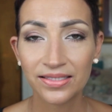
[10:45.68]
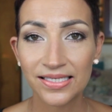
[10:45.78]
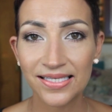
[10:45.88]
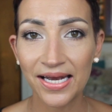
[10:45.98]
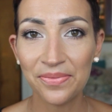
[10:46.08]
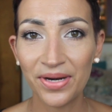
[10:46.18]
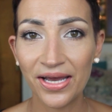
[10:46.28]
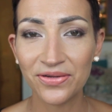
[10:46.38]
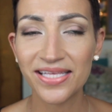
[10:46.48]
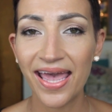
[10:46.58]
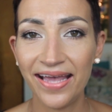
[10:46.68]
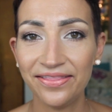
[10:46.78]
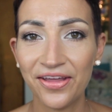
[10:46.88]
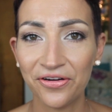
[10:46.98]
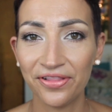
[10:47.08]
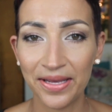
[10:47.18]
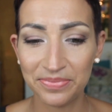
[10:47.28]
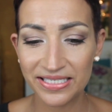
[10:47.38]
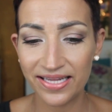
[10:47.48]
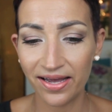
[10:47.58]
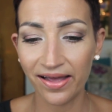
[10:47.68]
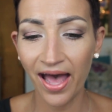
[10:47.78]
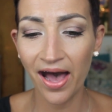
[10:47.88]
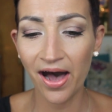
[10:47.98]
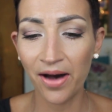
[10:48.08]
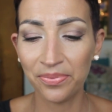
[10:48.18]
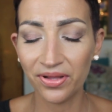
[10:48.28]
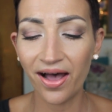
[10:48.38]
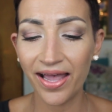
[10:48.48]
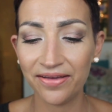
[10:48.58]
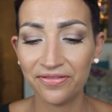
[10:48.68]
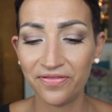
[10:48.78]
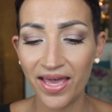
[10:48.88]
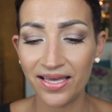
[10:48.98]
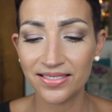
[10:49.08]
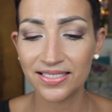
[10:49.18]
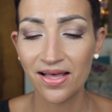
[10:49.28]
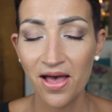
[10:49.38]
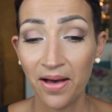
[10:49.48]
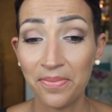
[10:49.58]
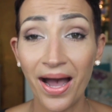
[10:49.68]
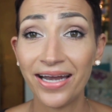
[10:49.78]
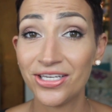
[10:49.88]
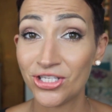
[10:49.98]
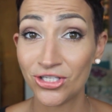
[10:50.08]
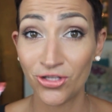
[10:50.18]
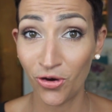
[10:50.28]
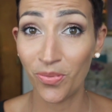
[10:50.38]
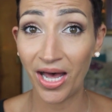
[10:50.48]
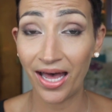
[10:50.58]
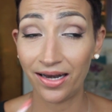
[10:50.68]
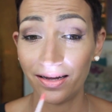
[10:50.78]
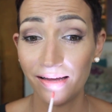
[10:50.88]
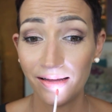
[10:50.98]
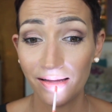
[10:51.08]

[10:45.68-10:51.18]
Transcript: Does anybody else hate their lipstick applying face? Mine is so bad.